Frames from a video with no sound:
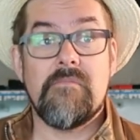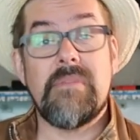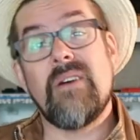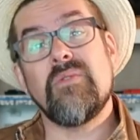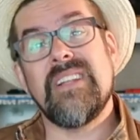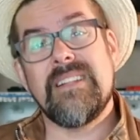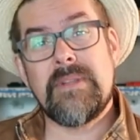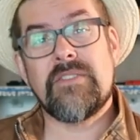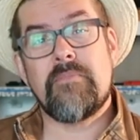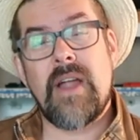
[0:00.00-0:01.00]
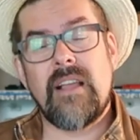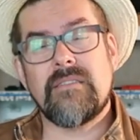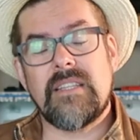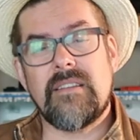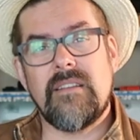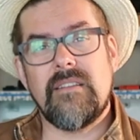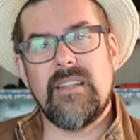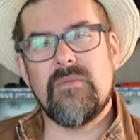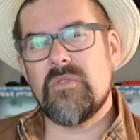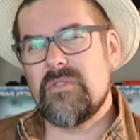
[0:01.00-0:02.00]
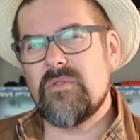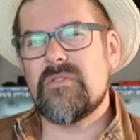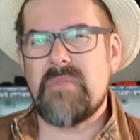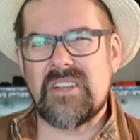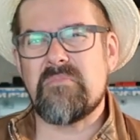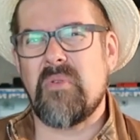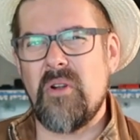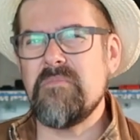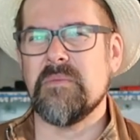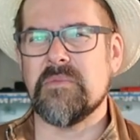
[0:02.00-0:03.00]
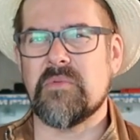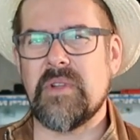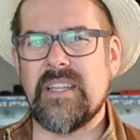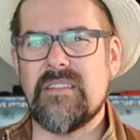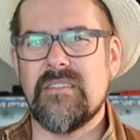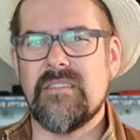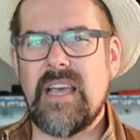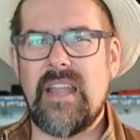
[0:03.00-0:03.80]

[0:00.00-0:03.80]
But I was a little bit surprised that it was not so much problems with it,